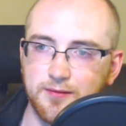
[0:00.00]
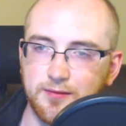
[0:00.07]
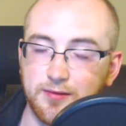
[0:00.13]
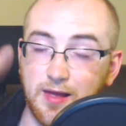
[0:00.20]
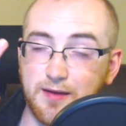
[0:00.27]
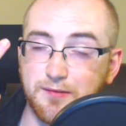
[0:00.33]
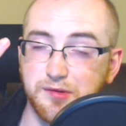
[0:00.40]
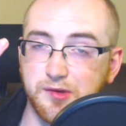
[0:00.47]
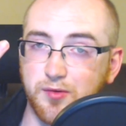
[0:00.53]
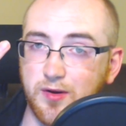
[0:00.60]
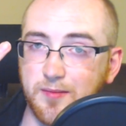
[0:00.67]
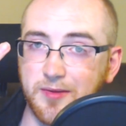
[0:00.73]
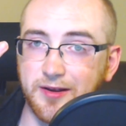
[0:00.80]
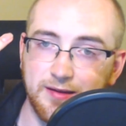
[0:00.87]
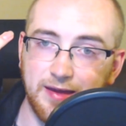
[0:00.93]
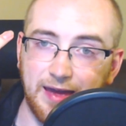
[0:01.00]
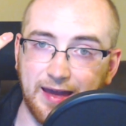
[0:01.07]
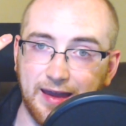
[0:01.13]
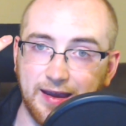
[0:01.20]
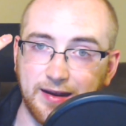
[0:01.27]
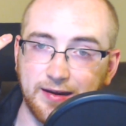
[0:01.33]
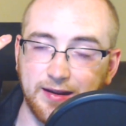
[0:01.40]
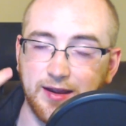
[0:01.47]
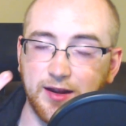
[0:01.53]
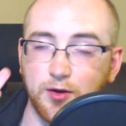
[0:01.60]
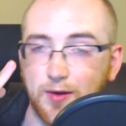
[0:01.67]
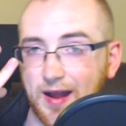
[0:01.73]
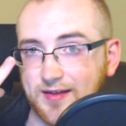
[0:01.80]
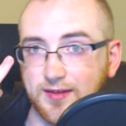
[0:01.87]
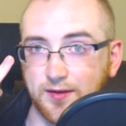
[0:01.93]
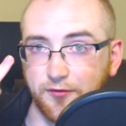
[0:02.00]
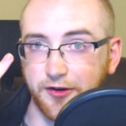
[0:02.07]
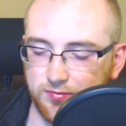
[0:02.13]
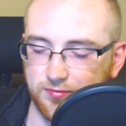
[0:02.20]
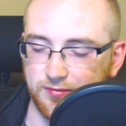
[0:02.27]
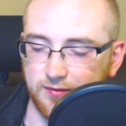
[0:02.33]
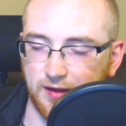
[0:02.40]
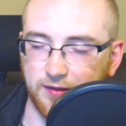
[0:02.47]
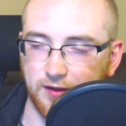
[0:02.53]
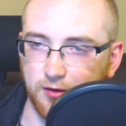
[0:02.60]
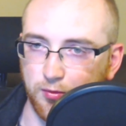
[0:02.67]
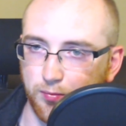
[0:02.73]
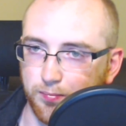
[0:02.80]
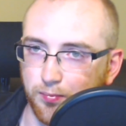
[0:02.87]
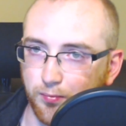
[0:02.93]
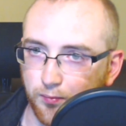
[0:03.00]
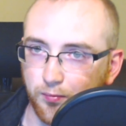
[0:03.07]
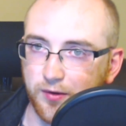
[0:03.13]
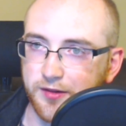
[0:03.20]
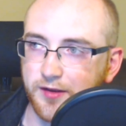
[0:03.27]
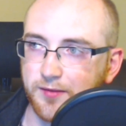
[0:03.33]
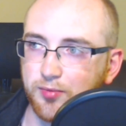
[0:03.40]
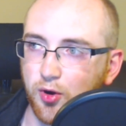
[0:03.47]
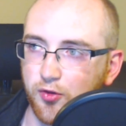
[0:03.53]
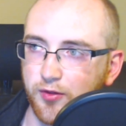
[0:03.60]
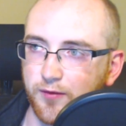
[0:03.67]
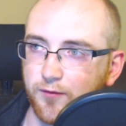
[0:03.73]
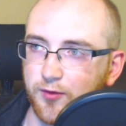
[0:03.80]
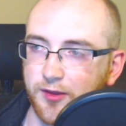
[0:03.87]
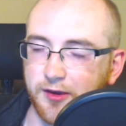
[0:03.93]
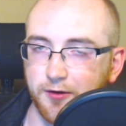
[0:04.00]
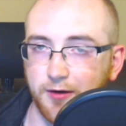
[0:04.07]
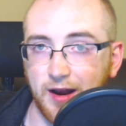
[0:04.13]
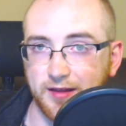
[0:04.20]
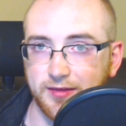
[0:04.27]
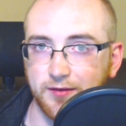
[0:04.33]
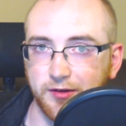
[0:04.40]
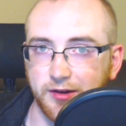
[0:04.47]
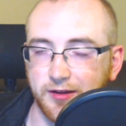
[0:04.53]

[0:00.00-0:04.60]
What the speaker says: live streaming, and interactivity. And they're really pushing for the interactivity.